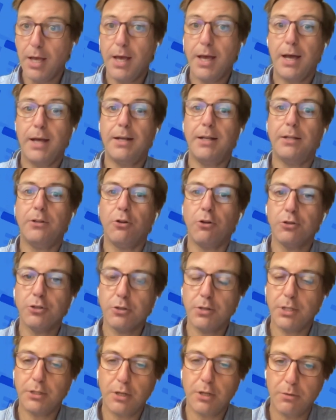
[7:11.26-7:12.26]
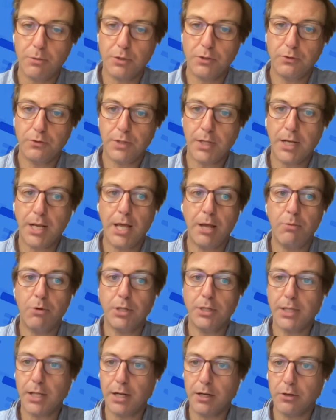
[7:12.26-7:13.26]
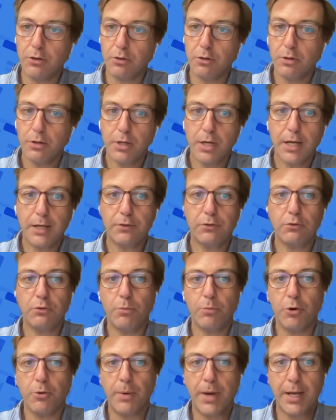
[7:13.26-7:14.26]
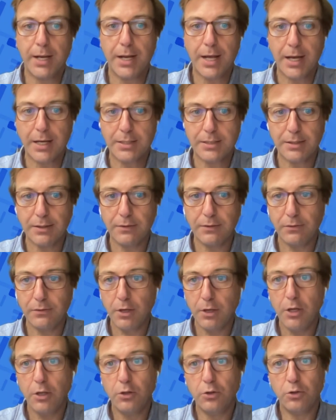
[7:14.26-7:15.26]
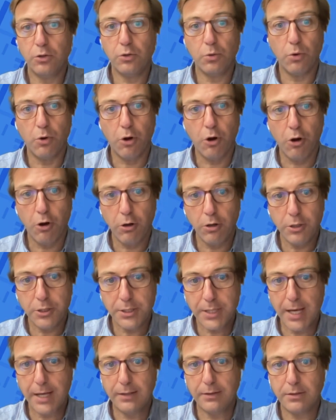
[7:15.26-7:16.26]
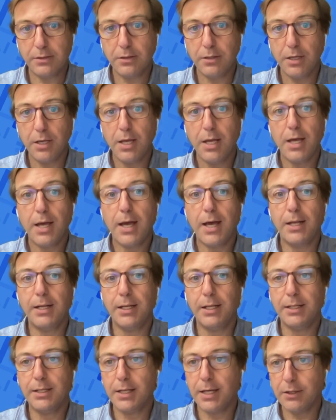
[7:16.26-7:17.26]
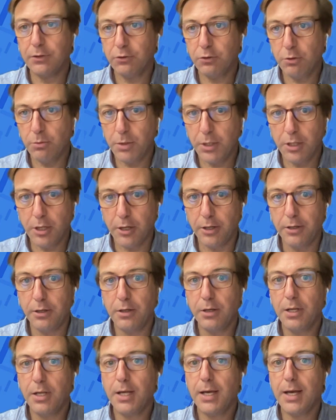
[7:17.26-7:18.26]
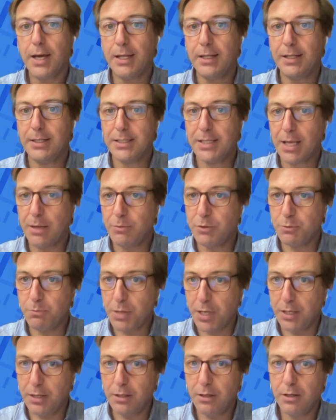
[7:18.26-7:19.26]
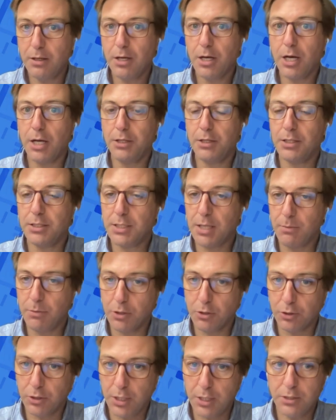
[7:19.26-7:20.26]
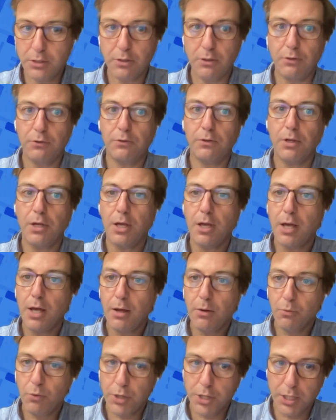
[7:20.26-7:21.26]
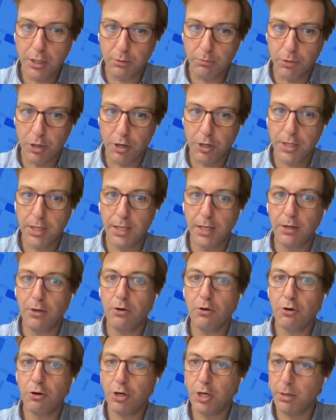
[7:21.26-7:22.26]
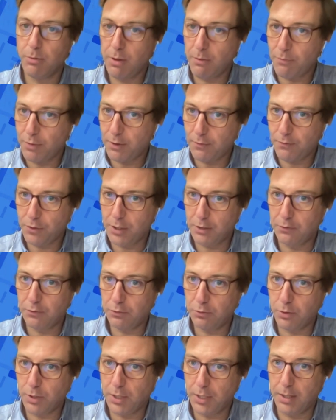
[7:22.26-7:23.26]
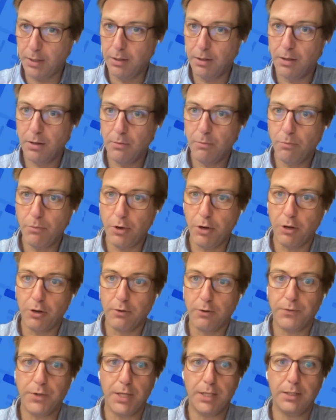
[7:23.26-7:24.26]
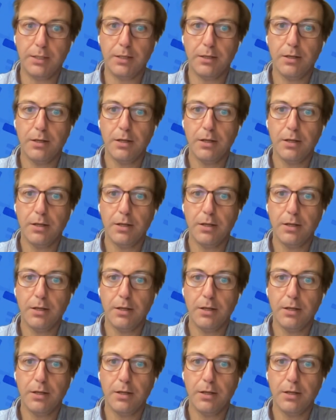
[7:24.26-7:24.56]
And it also determines that every telco has to provide access to all sites, and it has to be done at the same speed and the same conditions, without blocking or giving preference to any block of data.